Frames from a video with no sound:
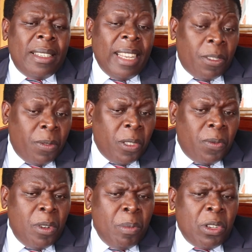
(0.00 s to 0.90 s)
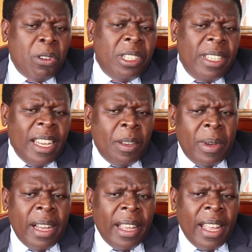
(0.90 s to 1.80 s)
A task force formed,
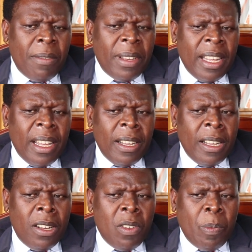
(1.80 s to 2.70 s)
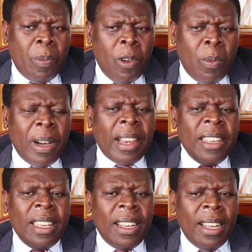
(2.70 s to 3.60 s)
co-chaired by Governor uh,
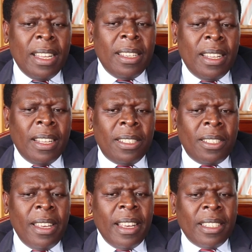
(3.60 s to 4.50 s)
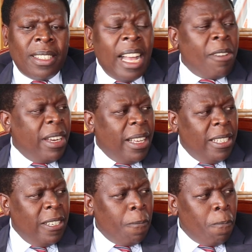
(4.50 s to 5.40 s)
Oparanya and uh, CS
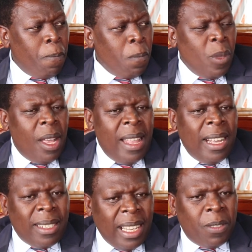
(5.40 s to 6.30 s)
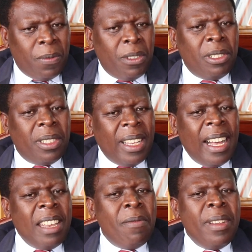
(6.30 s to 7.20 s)
Agriculture. That task force
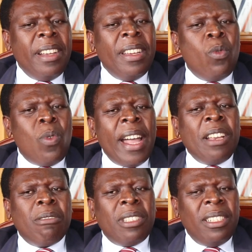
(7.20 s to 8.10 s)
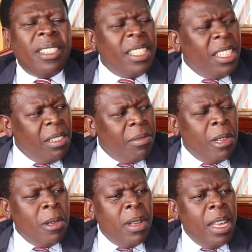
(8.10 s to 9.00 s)
had a very wide consultative
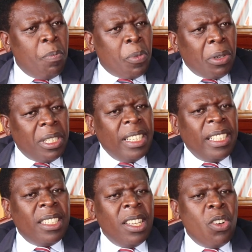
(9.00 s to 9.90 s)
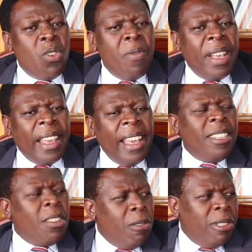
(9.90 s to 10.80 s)
uh, process of
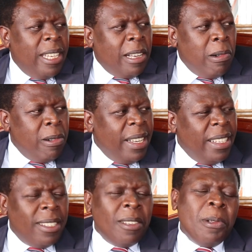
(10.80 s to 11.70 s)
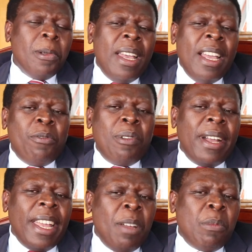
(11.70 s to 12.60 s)
engaging all stakeholders, and we
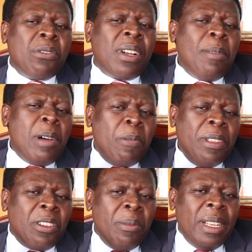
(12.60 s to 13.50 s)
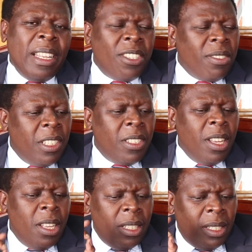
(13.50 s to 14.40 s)
were able to come up with recommendations,
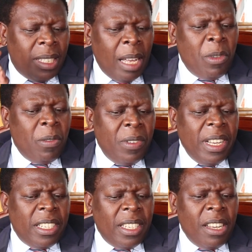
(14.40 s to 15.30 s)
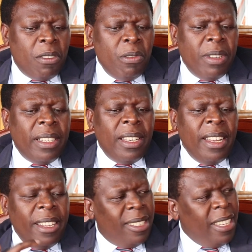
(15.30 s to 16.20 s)
some of which included
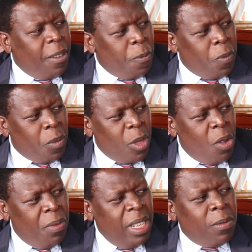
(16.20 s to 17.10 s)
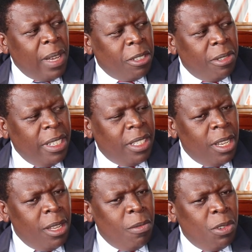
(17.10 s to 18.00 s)
leasing of these
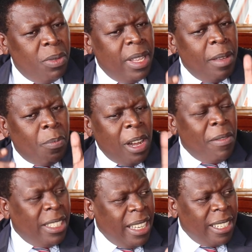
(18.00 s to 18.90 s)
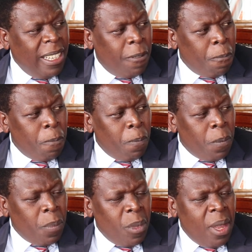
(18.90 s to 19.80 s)
factories to the private sector.
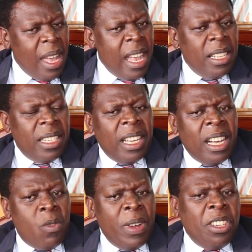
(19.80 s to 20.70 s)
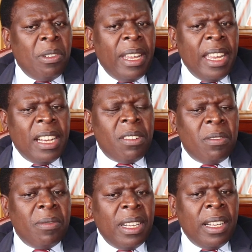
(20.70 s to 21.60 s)
Yes. And uh, when you hear
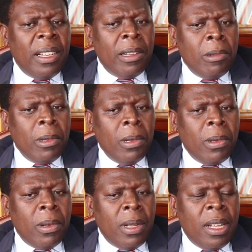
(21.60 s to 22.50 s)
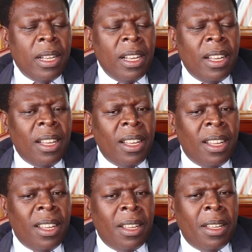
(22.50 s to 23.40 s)
of uh, uh,
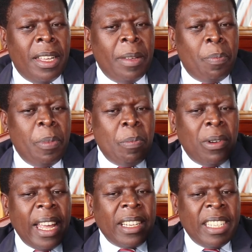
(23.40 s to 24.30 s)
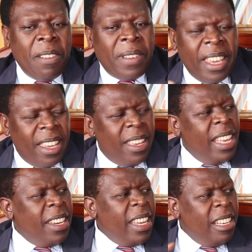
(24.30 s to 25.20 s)
uh, people like Devki
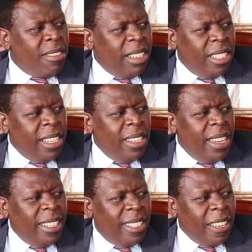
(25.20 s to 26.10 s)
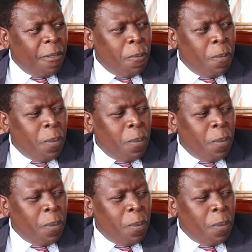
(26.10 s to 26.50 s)
getting interested in listening.